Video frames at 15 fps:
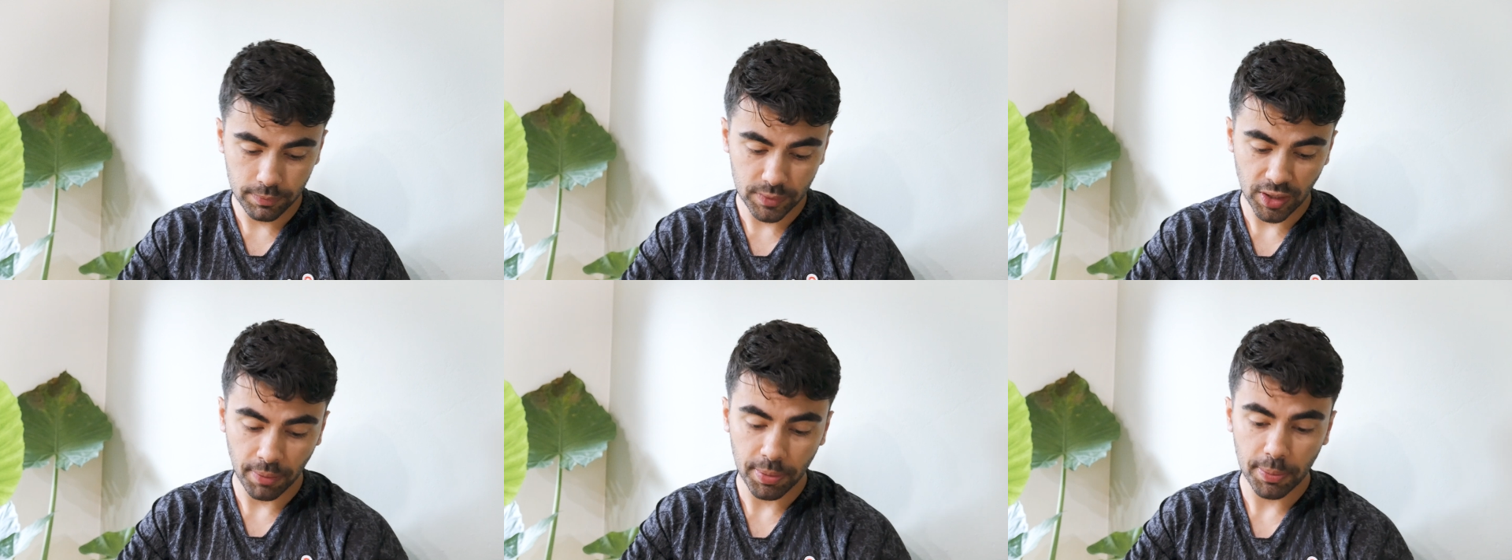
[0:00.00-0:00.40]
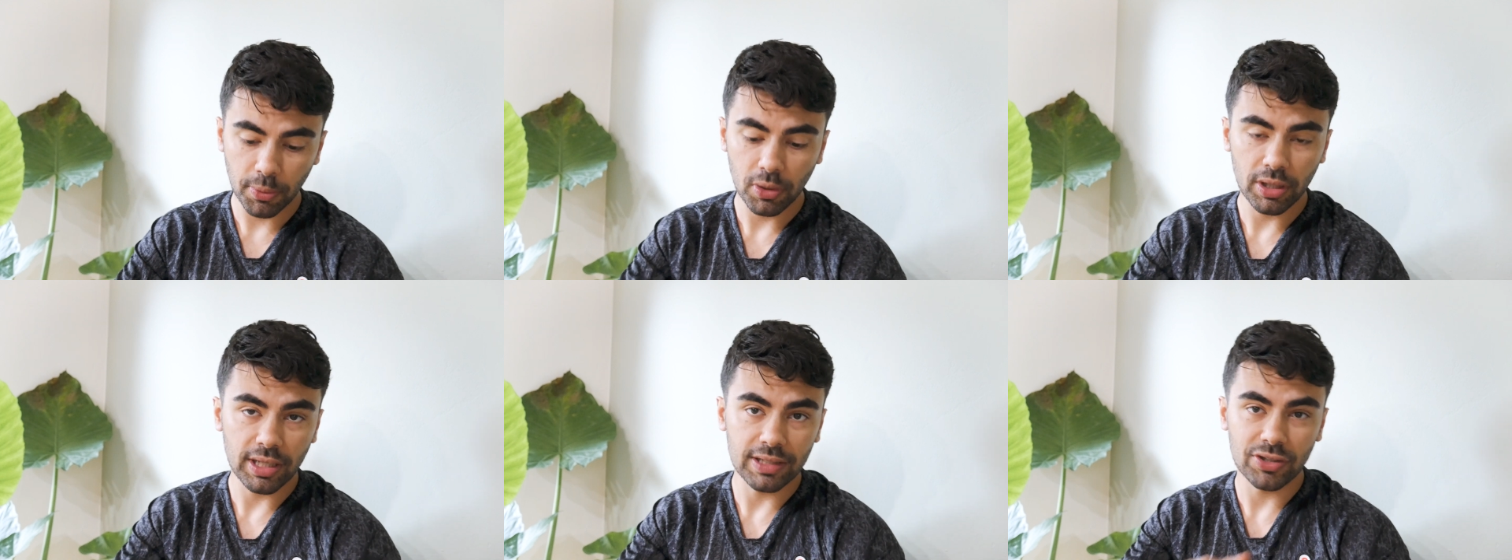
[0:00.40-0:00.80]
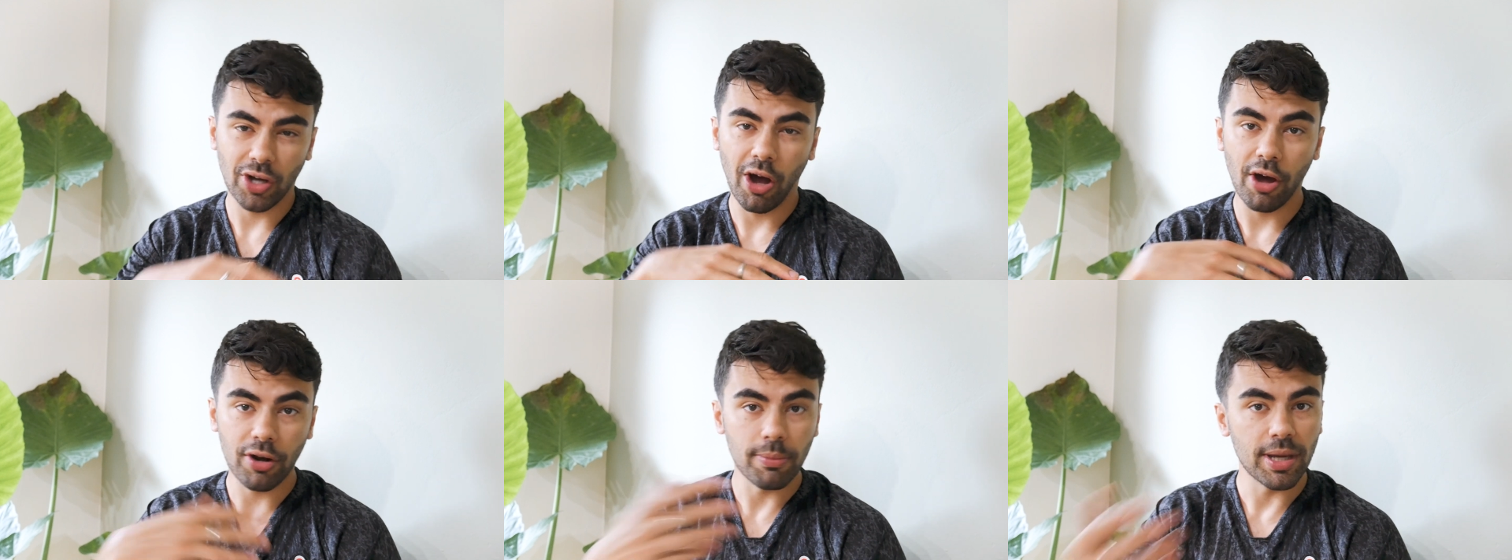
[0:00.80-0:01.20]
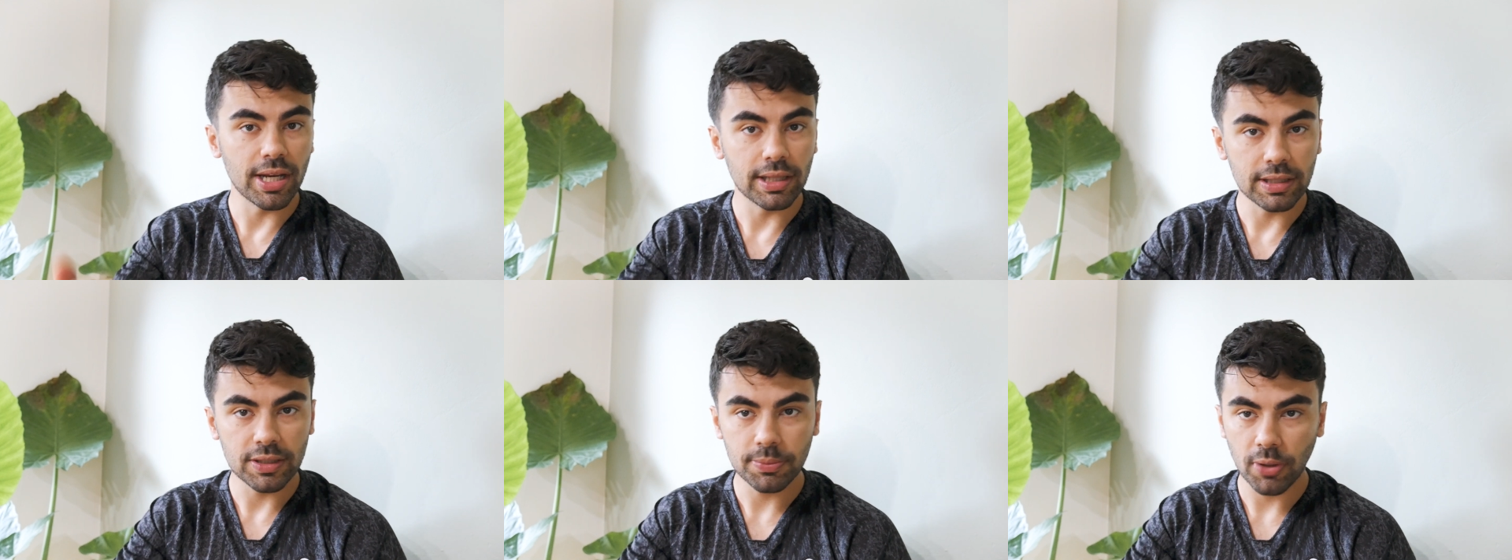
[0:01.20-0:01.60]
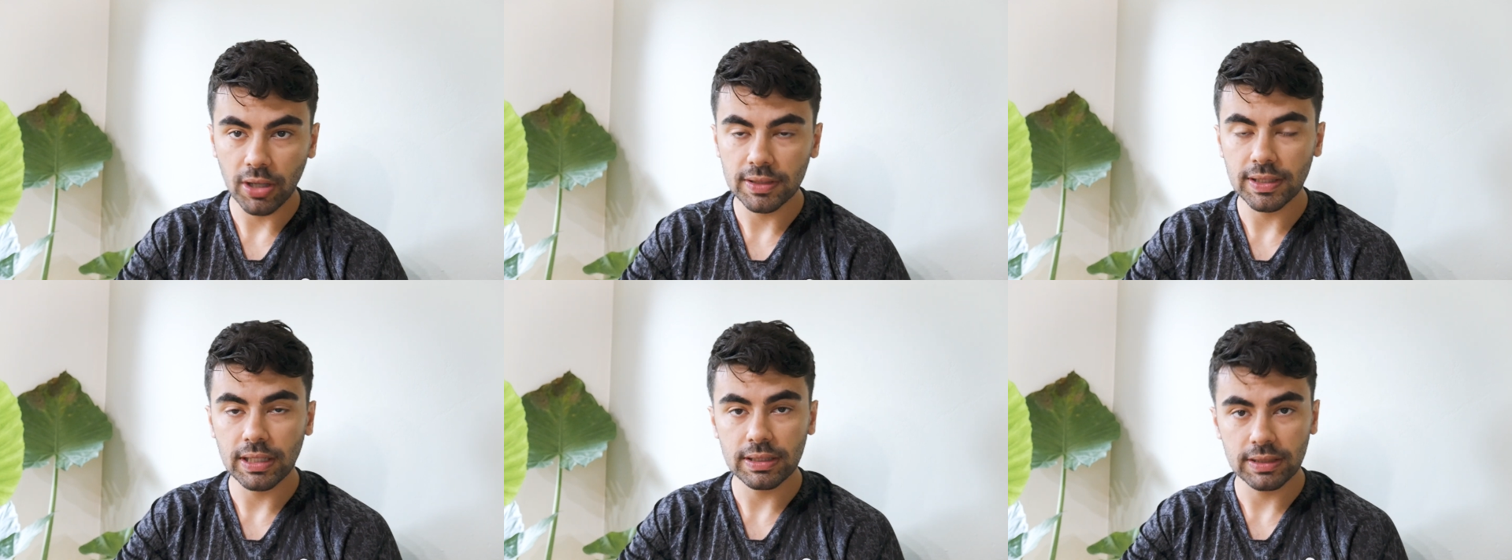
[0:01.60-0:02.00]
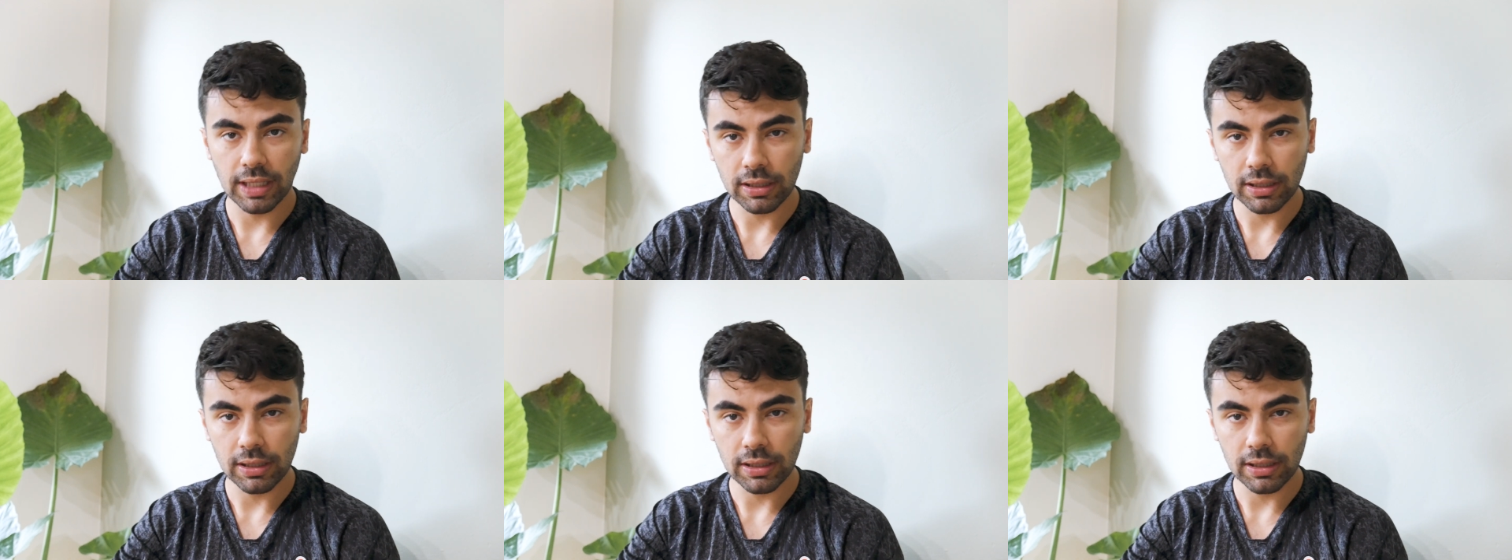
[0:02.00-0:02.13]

Some people look into automating this process.